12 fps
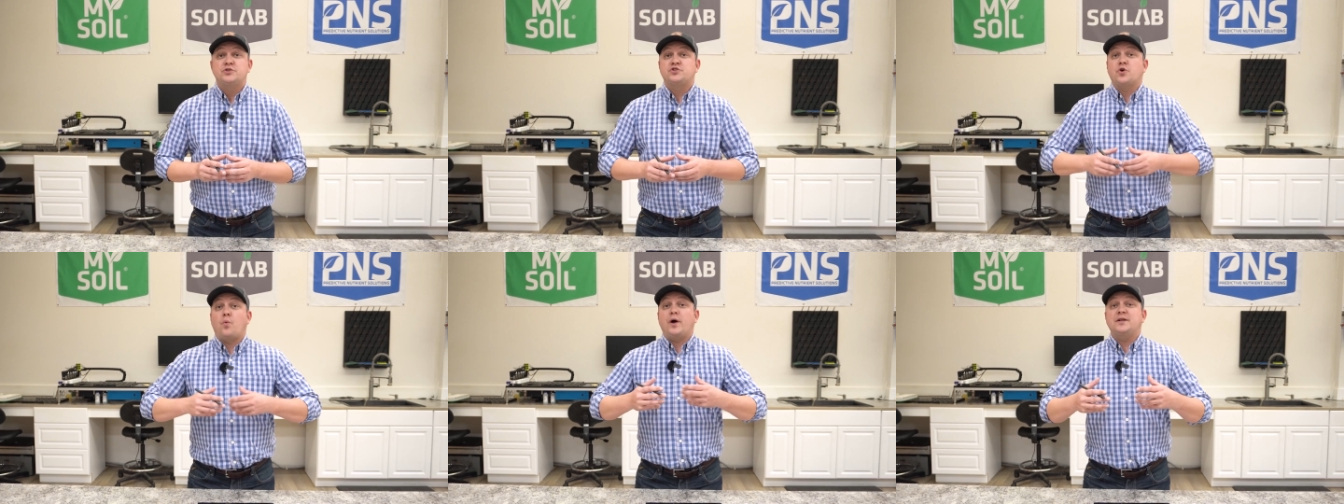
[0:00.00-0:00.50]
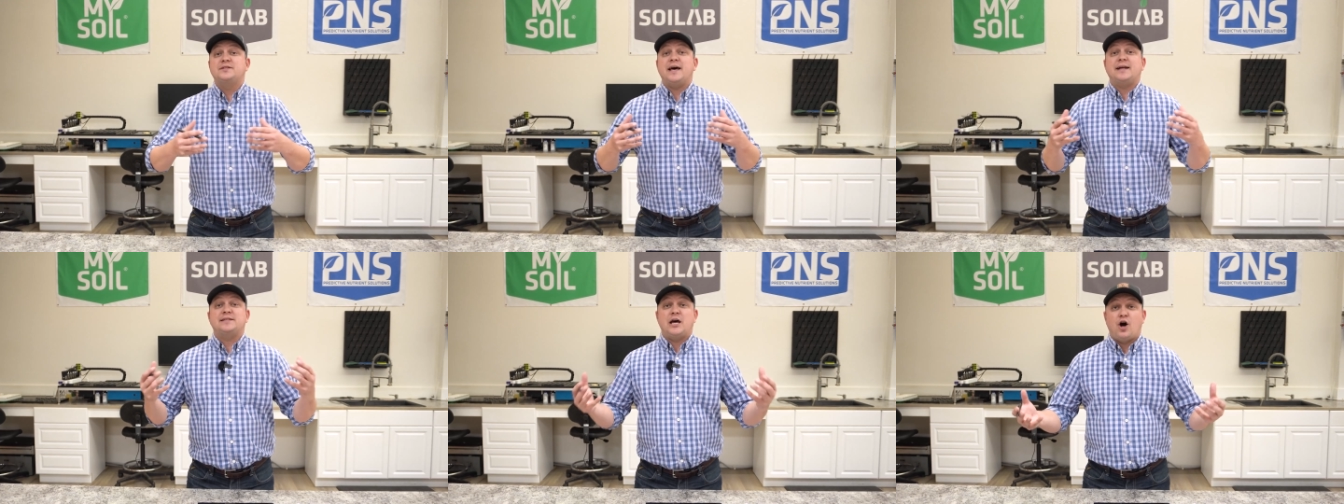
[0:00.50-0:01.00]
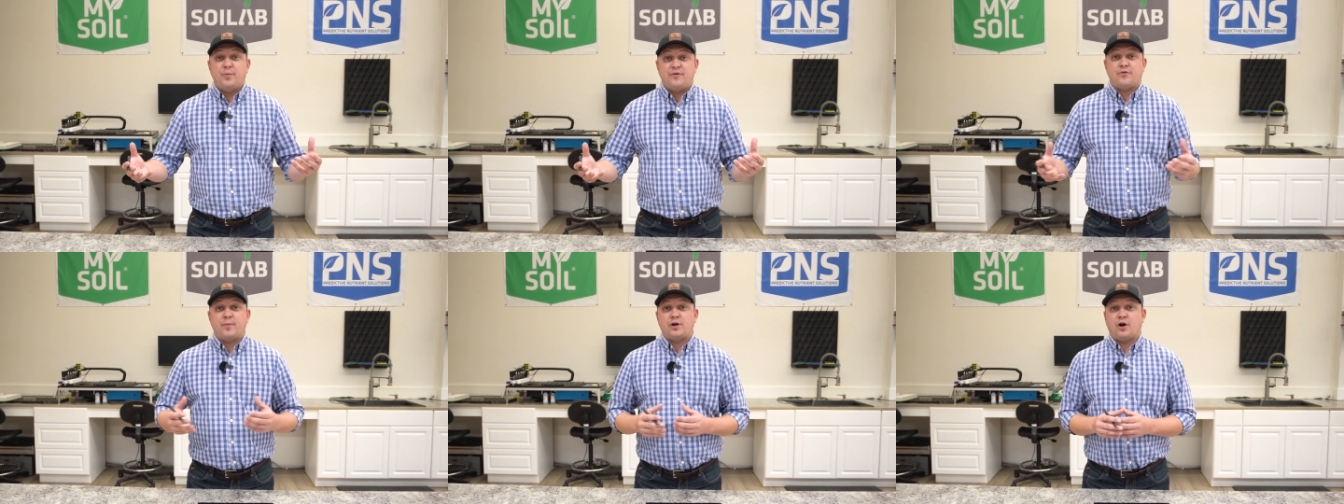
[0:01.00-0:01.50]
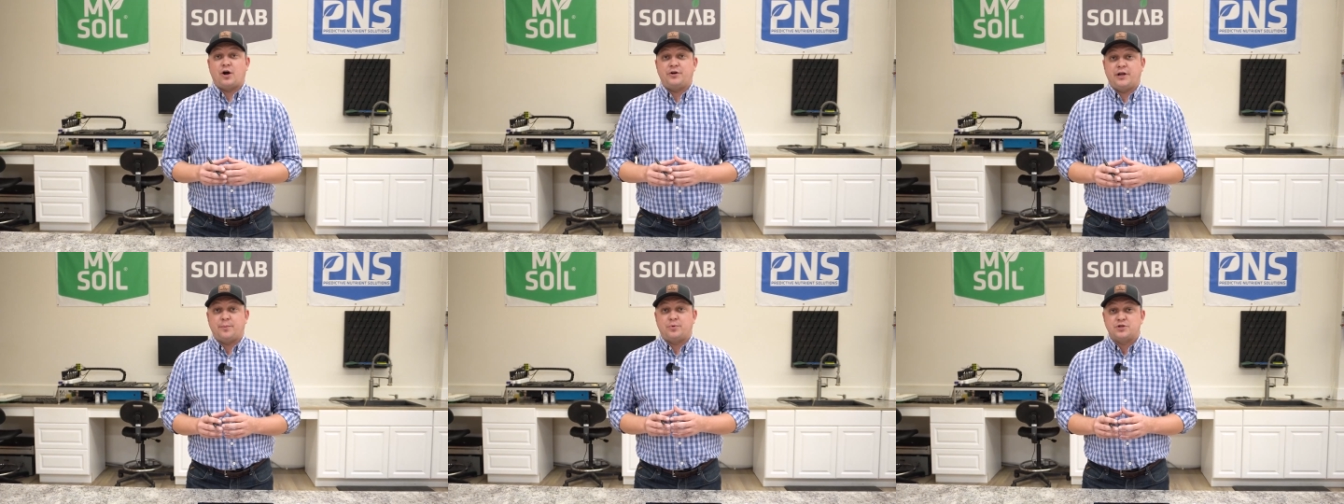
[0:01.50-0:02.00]
So what does that tell me from a
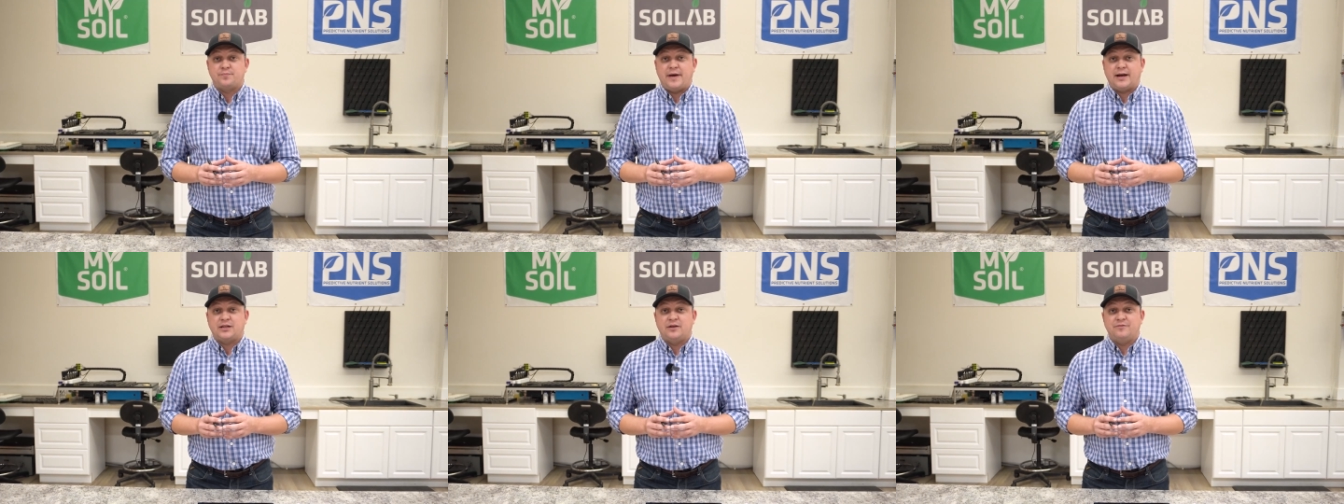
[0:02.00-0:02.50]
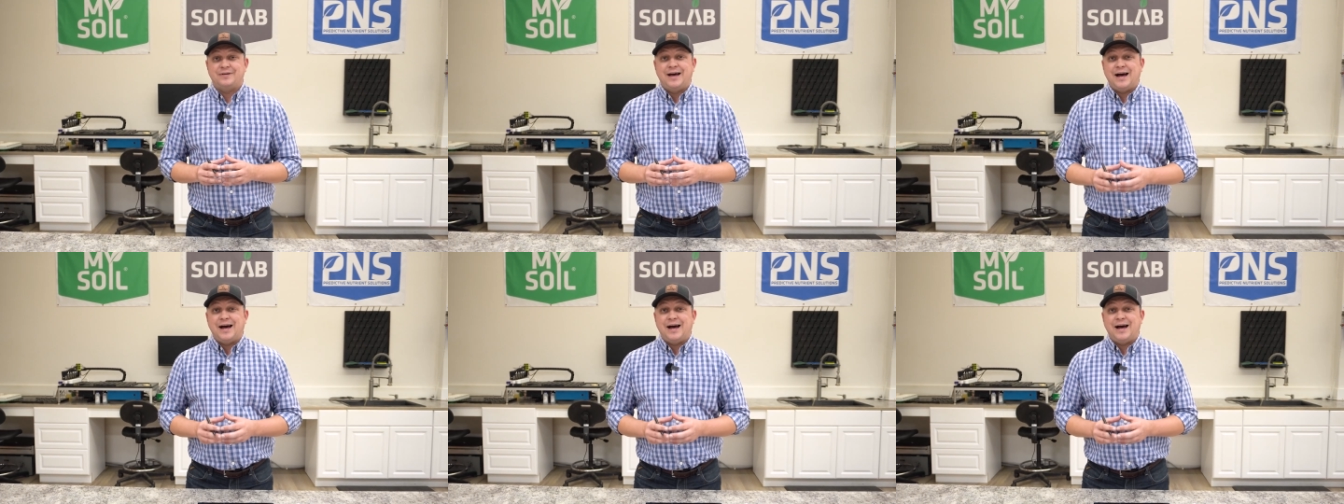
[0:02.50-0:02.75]
gardening perspective?